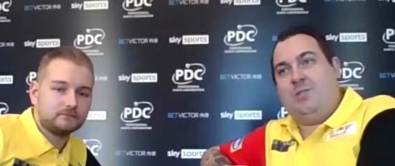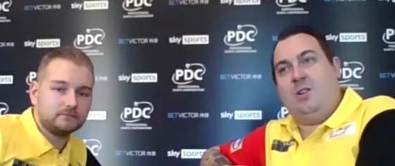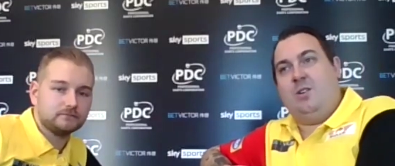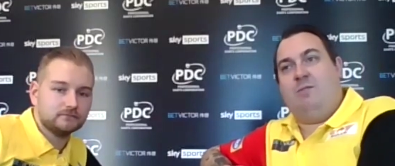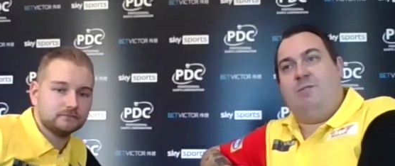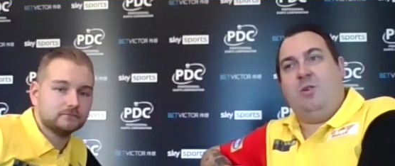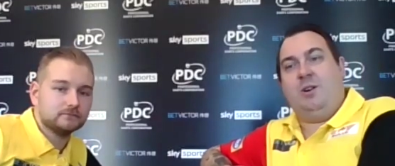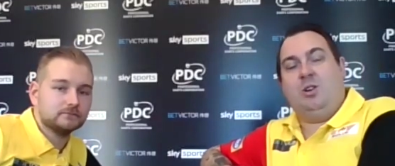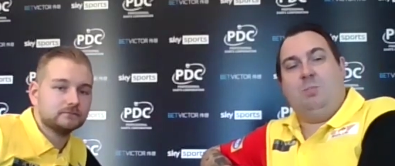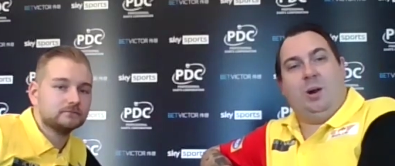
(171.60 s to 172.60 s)
Speaker 1: they're
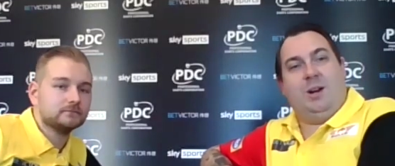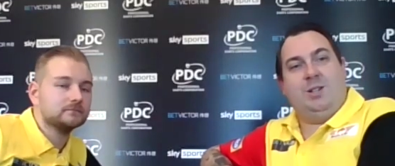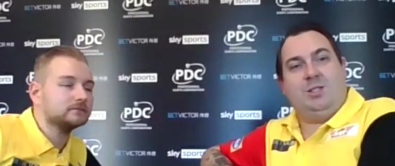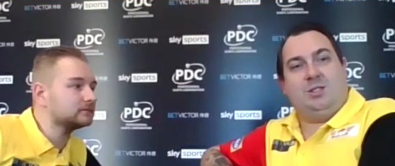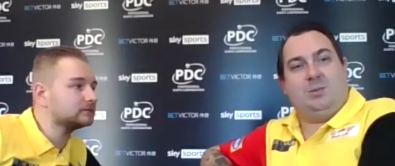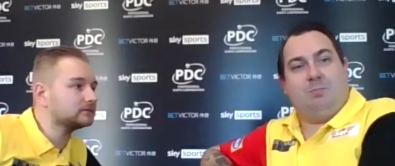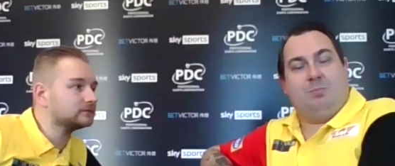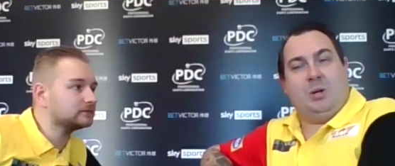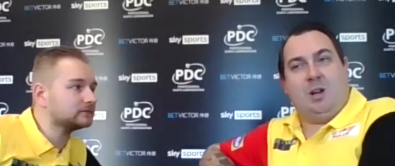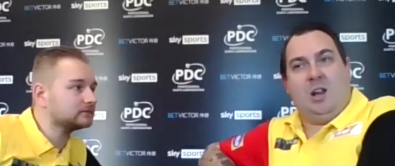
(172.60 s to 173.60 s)
very good players,
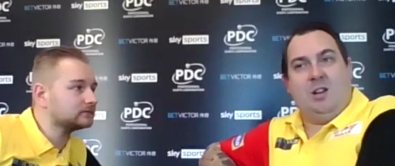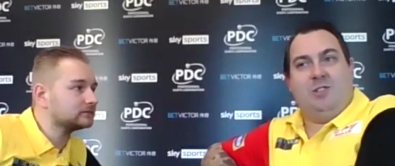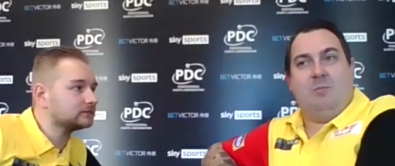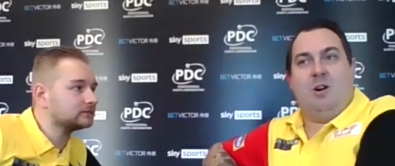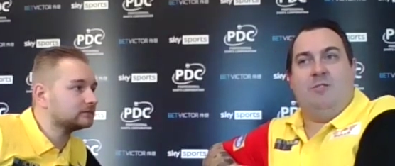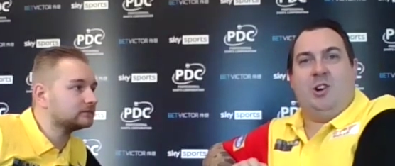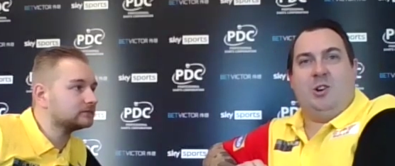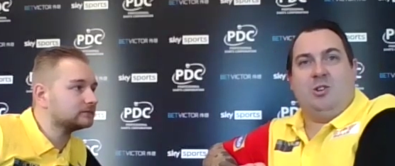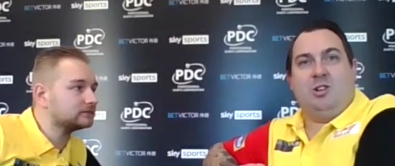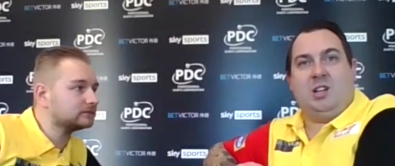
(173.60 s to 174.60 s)
but a lot of them are
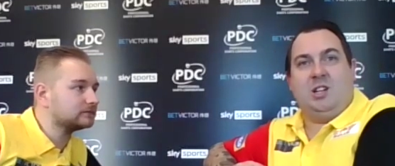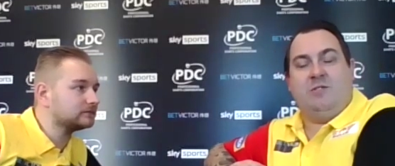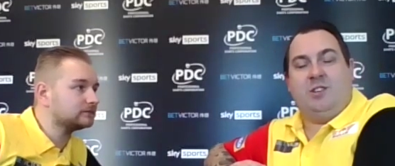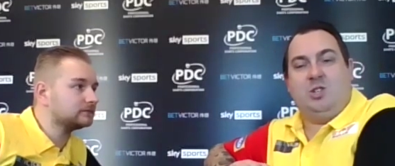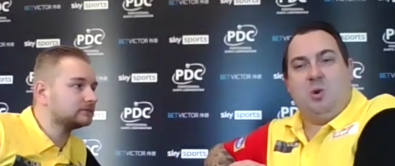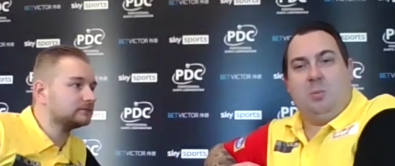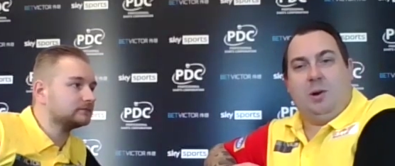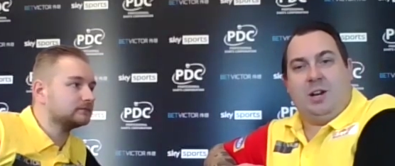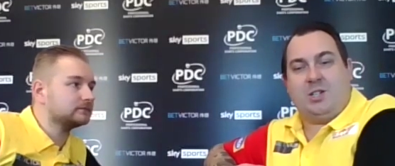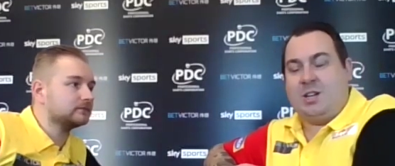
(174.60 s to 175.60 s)
very good individual
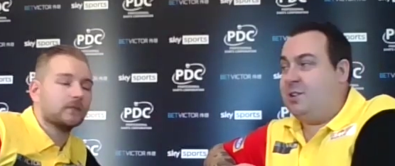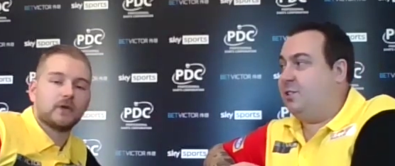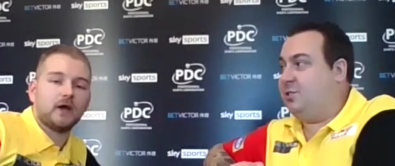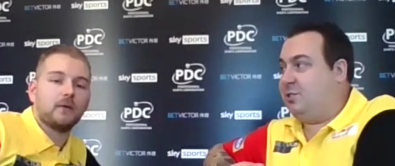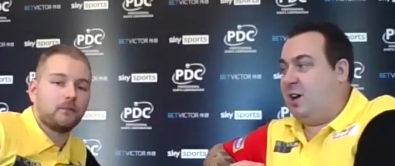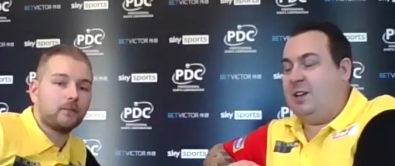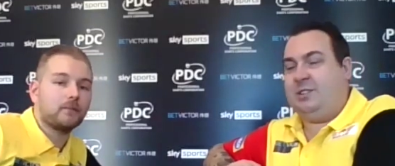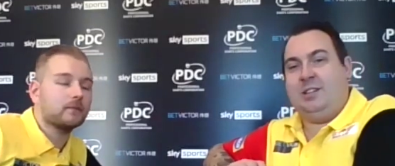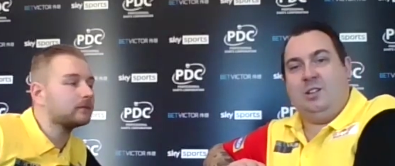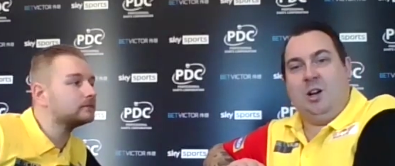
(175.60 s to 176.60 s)
players. And yeah. I
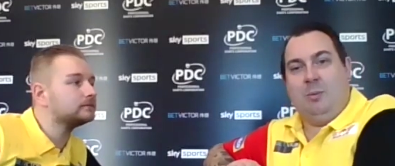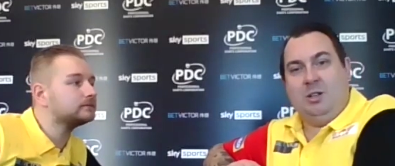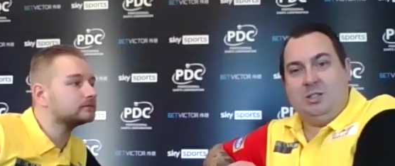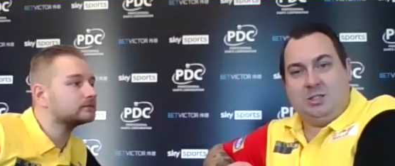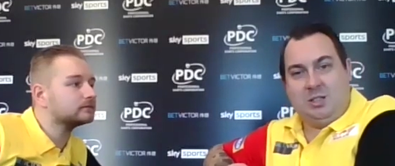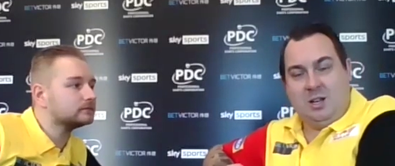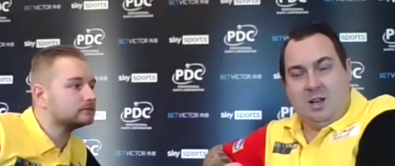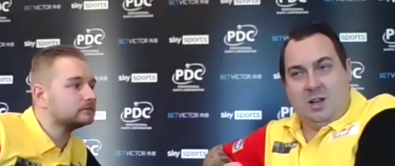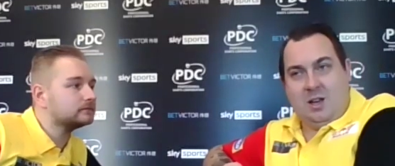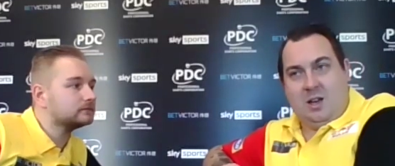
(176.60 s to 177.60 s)
think the doubles,
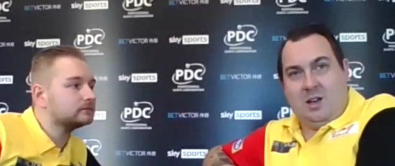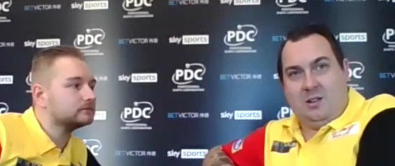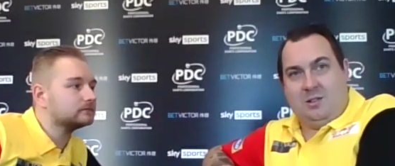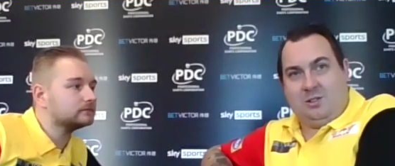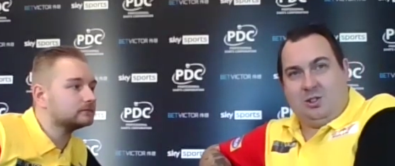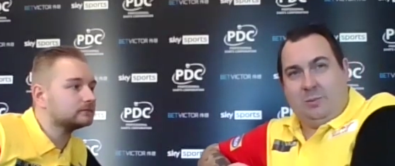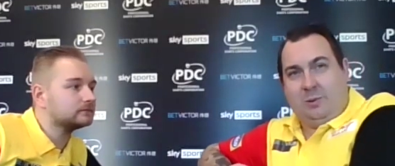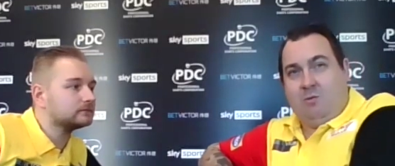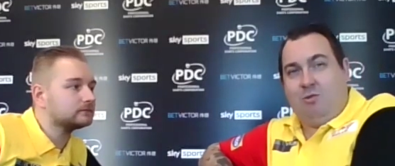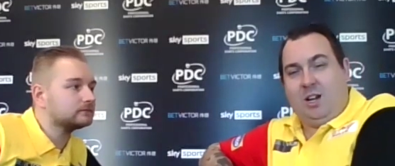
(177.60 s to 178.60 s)
to
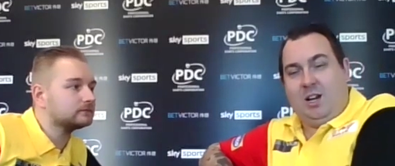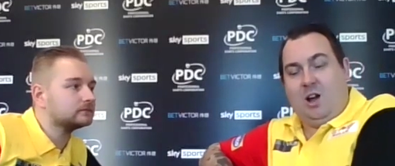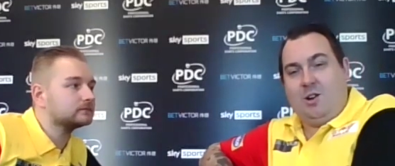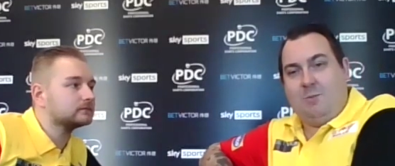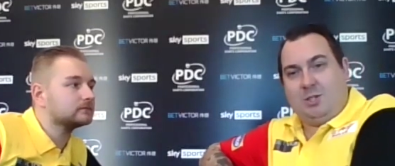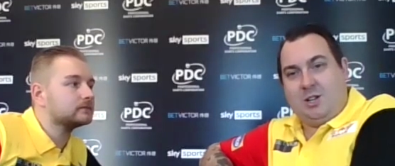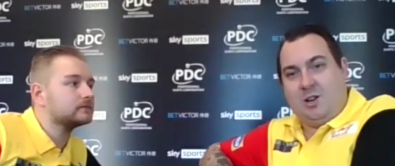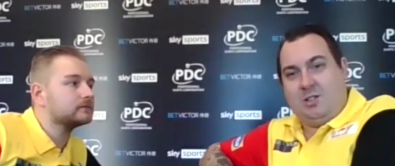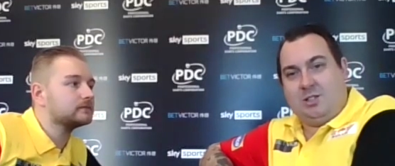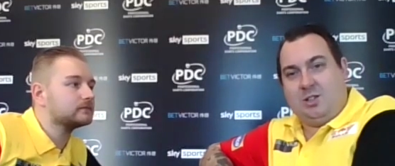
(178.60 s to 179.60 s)
be really 100%
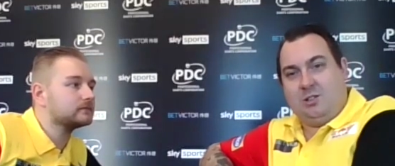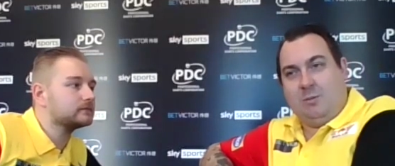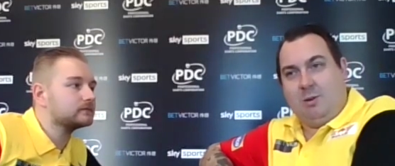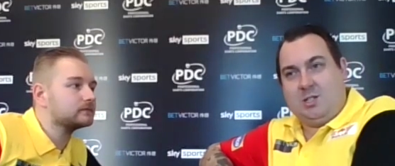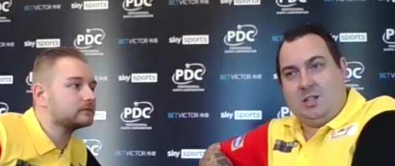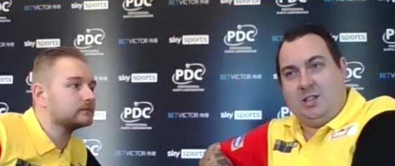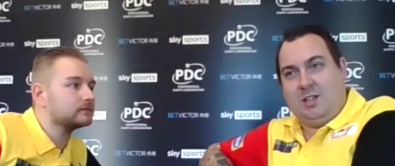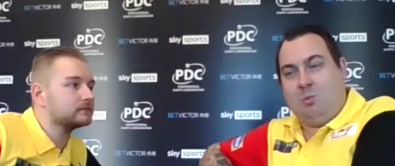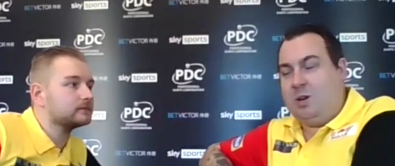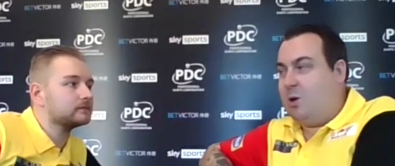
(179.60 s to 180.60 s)
honest on the doubles, I
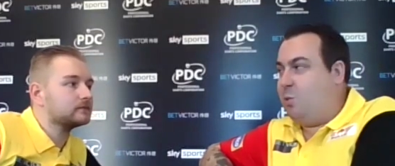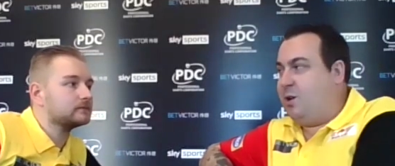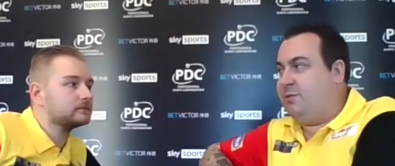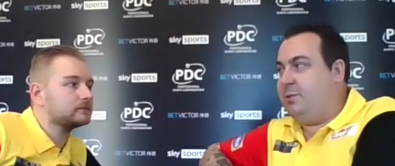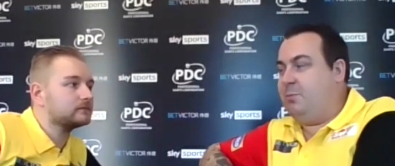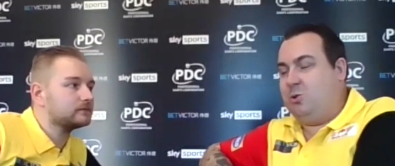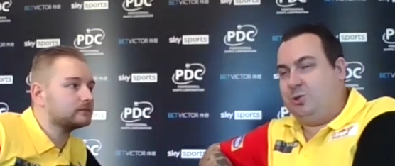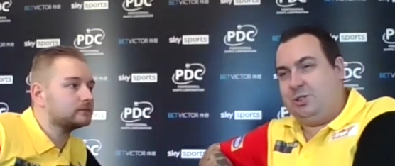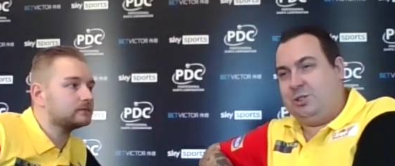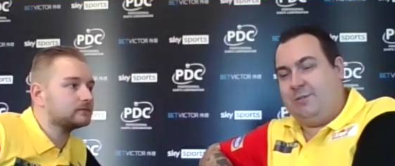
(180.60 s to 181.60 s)
think we are one of the
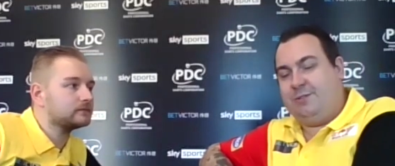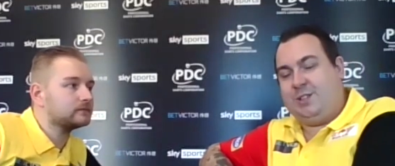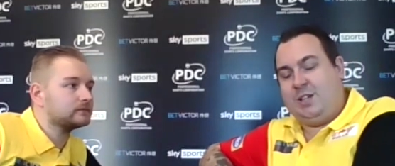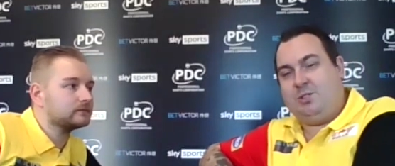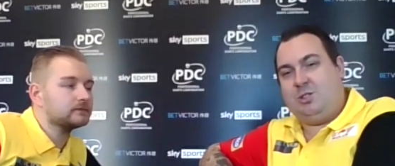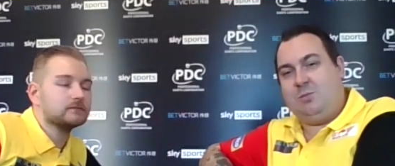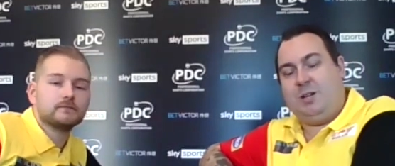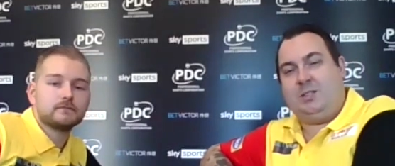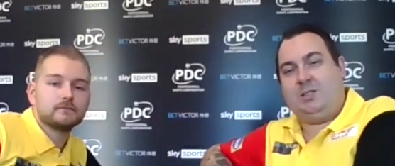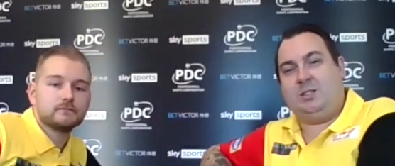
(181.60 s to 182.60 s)
most tough teams to
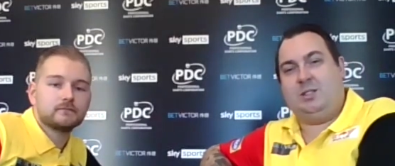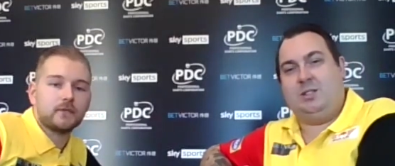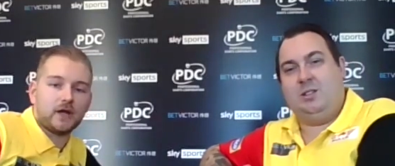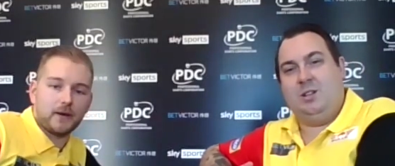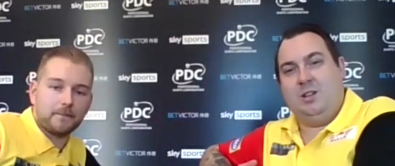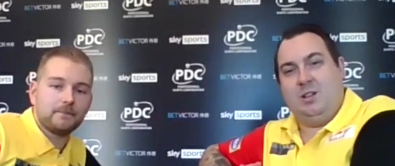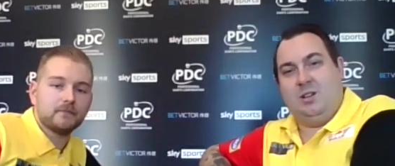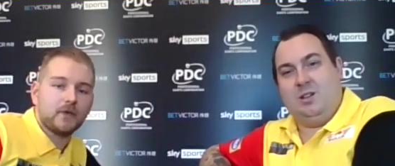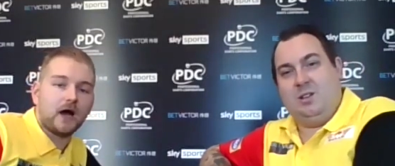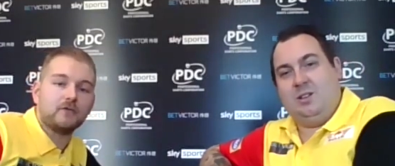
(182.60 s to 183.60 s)
beat.
Speaker 2: Yeah,
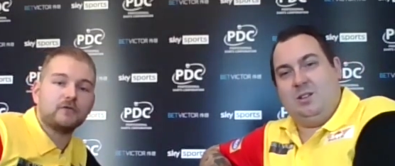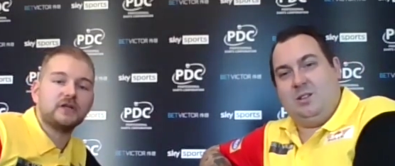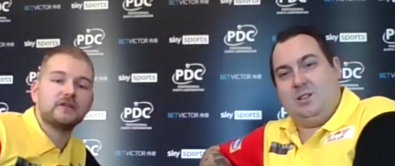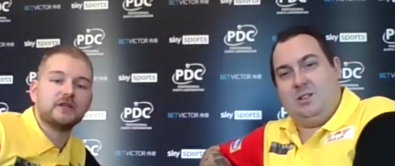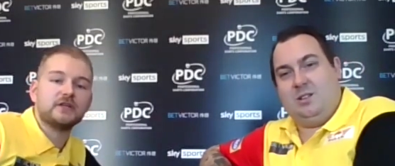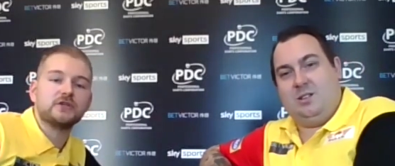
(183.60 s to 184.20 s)
I really think